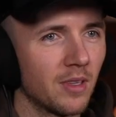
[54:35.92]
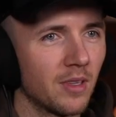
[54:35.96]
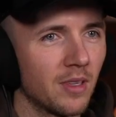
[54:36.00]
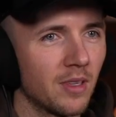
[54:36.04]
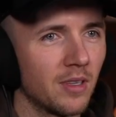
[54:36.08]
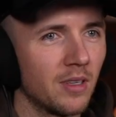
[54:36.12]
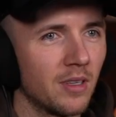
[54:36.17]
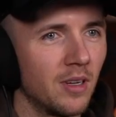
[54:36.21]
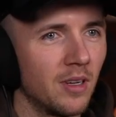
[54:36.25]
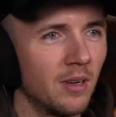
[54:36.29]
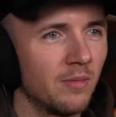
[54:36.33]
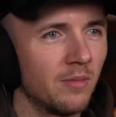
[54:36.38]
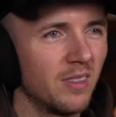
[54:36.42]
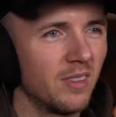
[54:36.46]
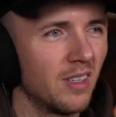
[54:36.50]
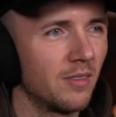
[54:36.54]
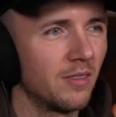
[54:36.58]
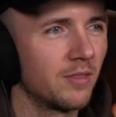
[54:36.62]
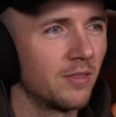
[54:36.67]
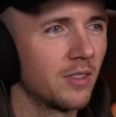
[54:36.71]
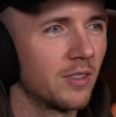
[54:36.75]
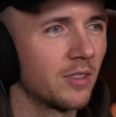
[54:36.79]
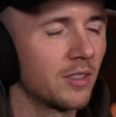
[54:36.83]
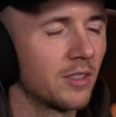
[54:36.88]
I mean, I've
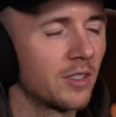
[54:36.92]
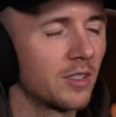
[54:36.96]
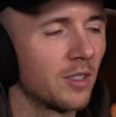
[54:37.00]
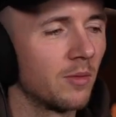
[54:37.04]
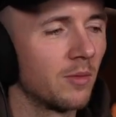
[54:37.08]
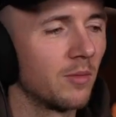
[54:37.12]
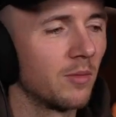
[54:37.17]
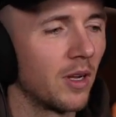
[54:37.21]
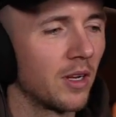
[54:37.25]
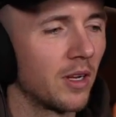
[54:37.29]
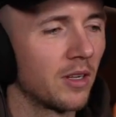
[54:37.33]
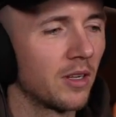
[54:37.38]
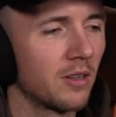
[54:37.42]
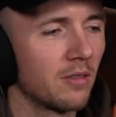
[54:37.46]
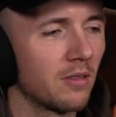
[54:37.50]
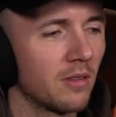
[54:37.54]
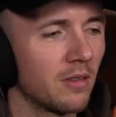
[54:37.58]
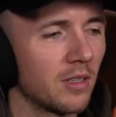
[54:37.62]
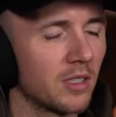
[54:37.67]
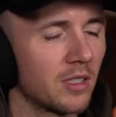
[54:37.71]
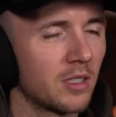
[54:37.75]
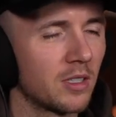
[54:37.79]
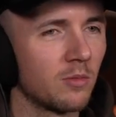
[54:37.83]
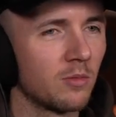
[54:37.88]
done some like
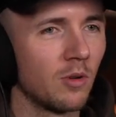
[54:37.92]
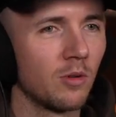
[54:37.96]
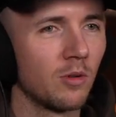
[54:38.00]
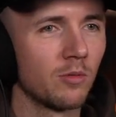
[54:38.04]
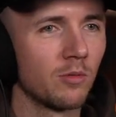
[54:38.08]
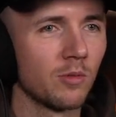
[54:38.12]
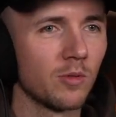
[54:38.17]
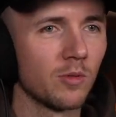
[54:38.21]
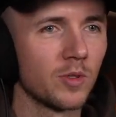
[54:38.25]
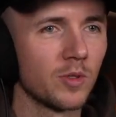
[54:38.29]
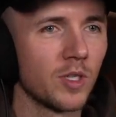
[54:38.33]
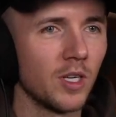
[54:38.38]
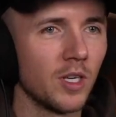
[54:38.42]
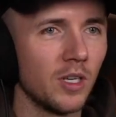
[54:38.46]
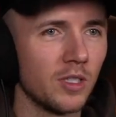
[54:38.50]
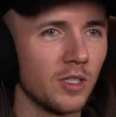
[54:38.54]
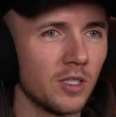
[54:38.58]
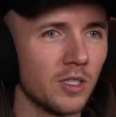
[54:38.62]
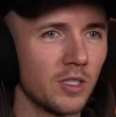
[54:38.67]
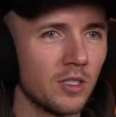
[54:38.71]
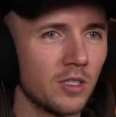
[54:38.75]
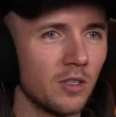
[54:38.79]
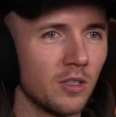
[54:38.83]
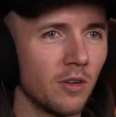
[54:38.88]
small
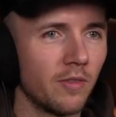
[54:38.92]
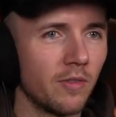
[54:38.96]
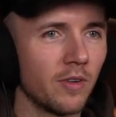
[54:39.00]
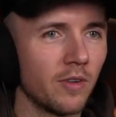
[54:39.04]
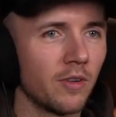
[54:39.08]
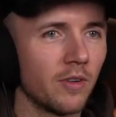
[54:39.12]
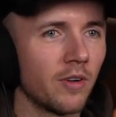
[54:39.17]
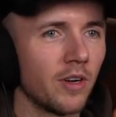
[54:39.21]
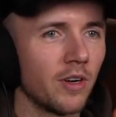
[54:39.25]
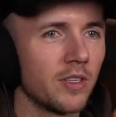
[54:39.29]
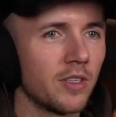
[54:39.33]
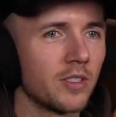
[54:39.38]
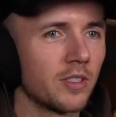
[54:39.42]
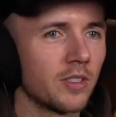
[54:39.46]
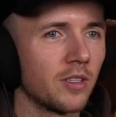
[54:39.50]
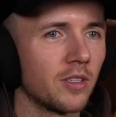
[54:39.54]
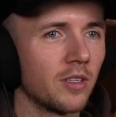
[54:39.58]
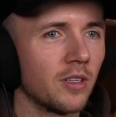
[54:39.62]
routines, nothing crazy.